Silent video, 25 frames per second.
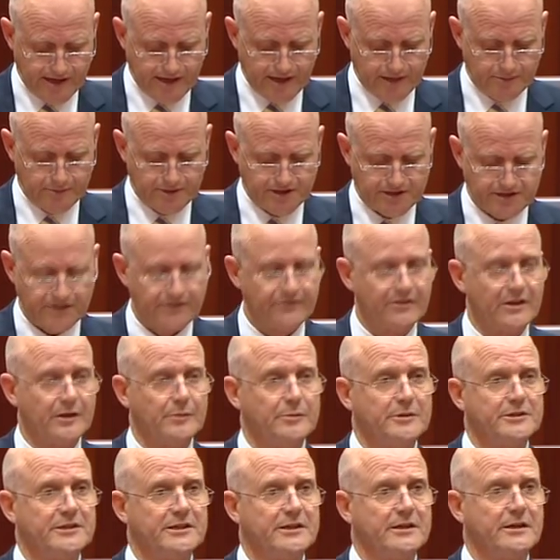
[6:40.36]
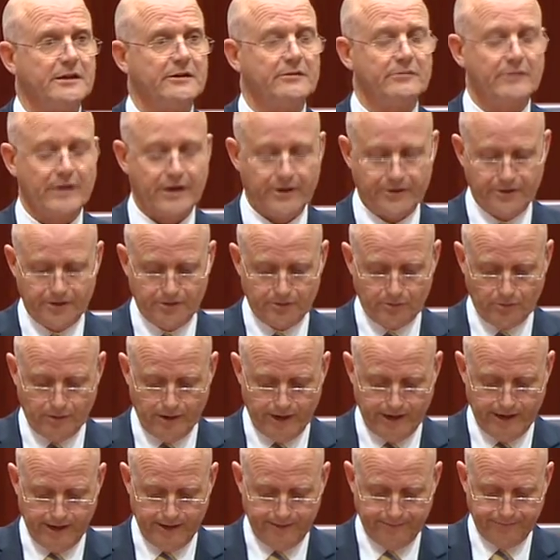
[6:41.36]
enemies of liberty erode it
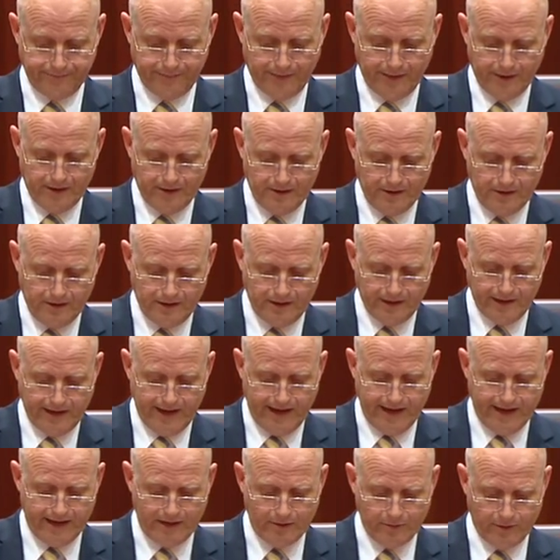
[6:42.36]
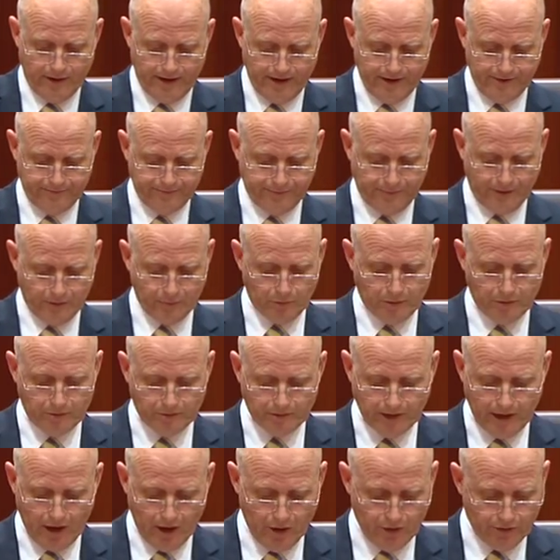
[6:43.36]
away in any way, we
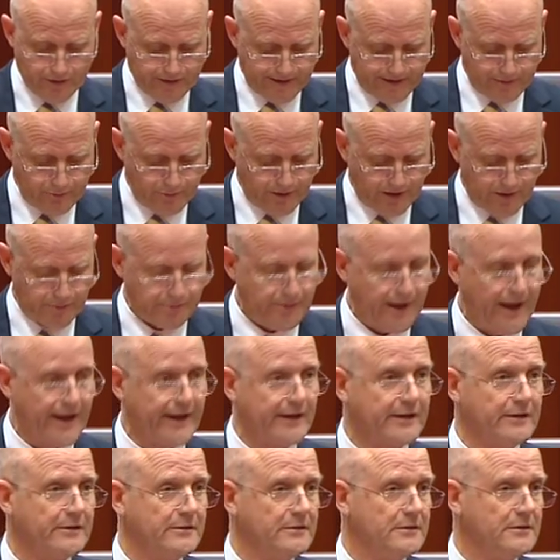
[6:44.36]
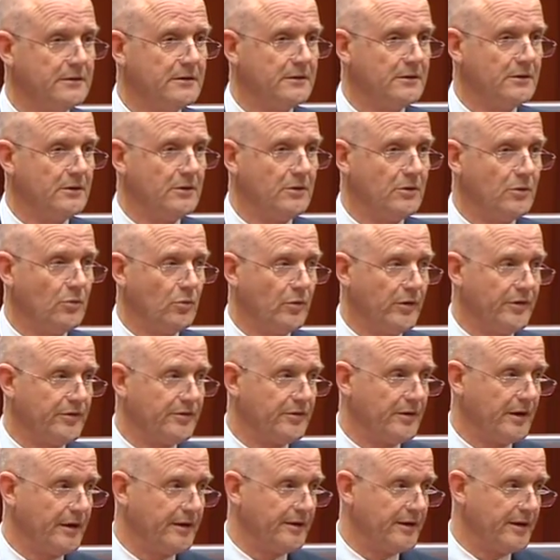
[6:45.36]
will only win it back
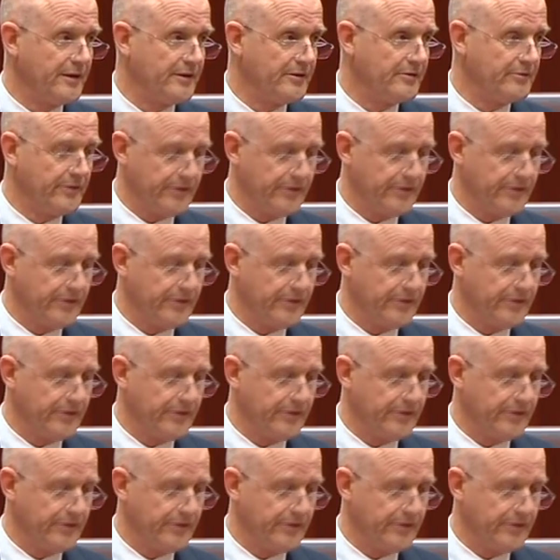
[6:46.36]
with another